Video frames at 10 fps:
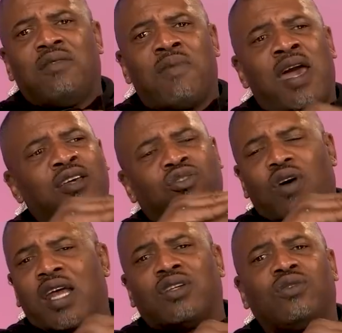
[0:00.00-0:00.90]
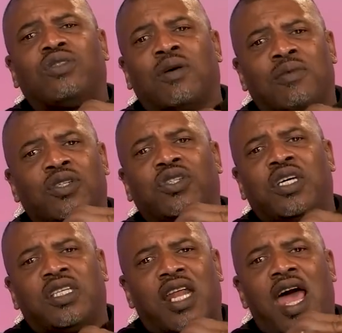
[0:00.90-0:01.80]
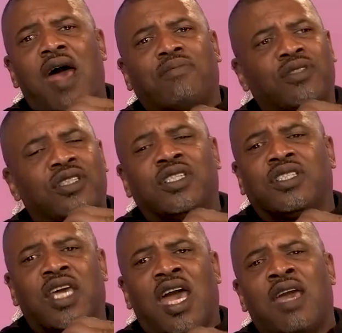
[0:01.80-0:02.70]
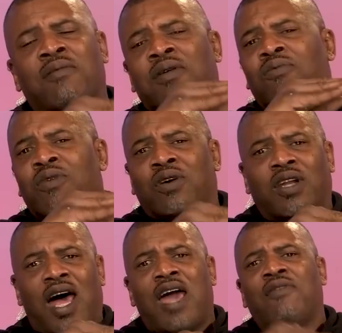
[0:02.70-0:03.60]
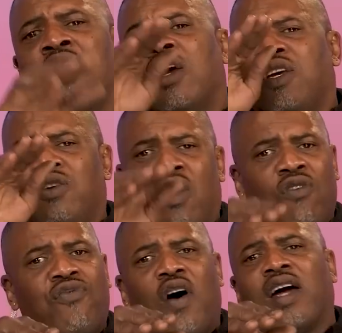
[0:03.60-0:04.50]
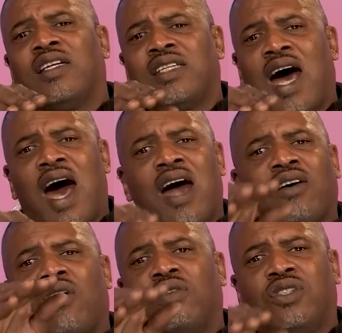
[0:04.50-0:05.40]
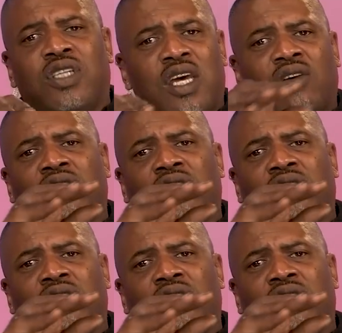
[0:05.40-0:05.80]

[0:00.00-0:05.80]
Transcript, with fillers: man. You try to do some of the that happens in this game in real life, you're gonna fucking die or go to jail.